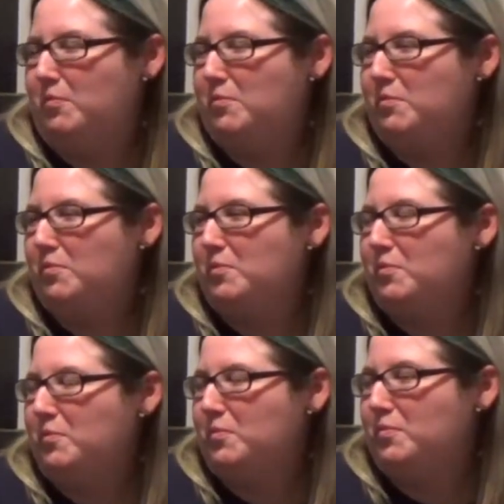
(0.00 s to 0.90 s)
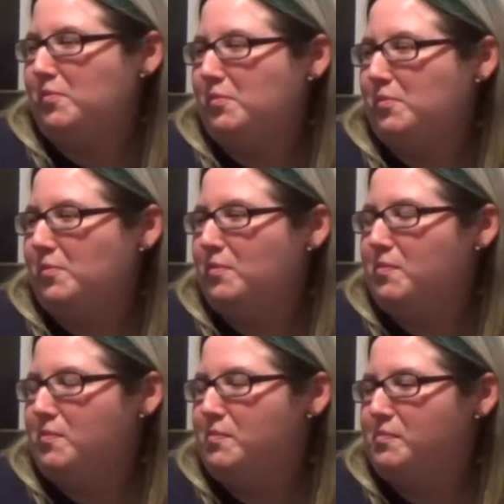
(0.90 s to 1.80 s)

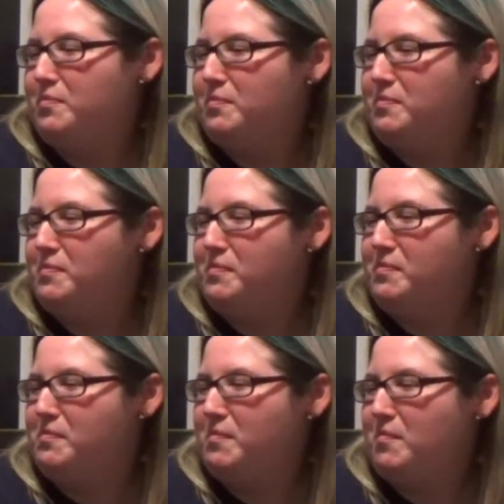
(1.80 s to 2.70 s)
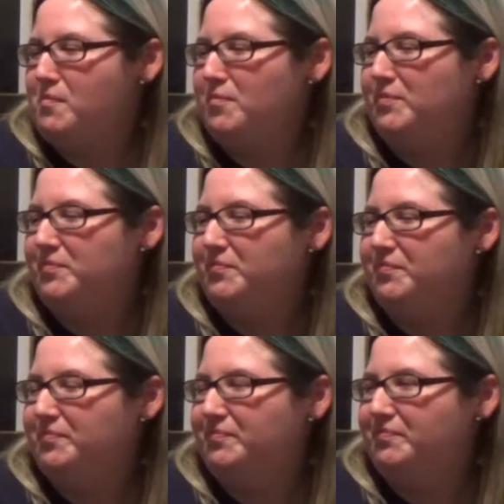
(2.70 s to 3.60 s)

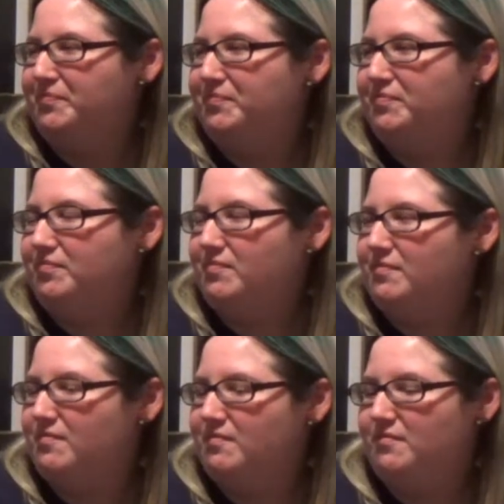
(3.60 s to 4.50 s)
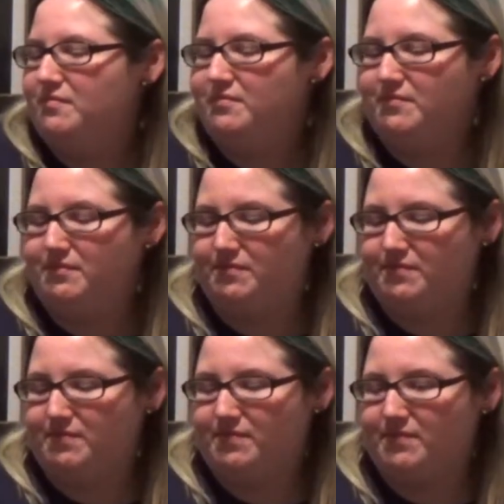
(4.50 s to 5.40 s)

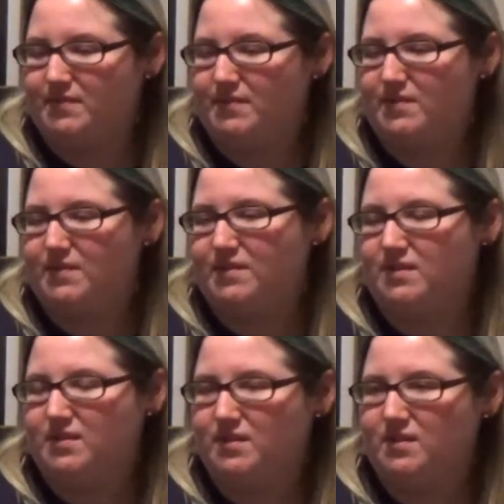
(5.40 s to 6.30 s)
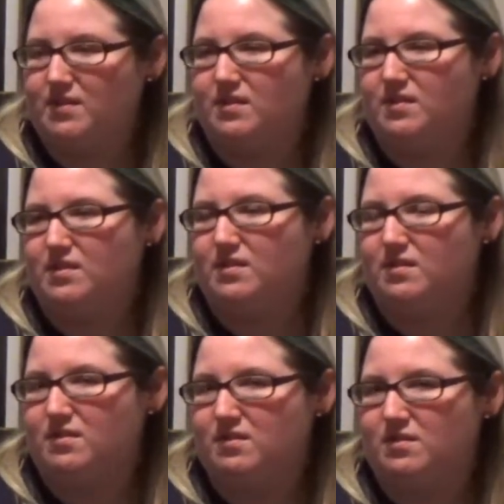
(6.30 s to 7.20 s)

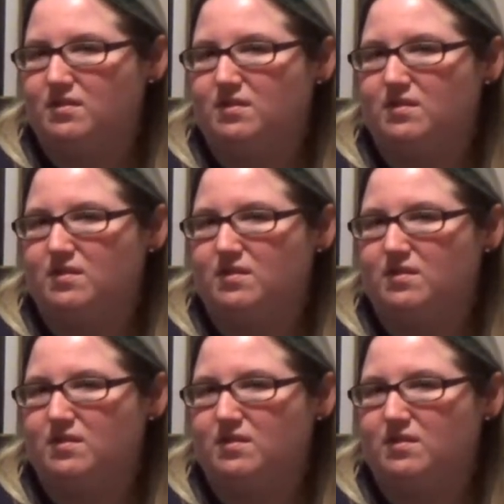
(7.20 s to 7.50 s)
(not speaking)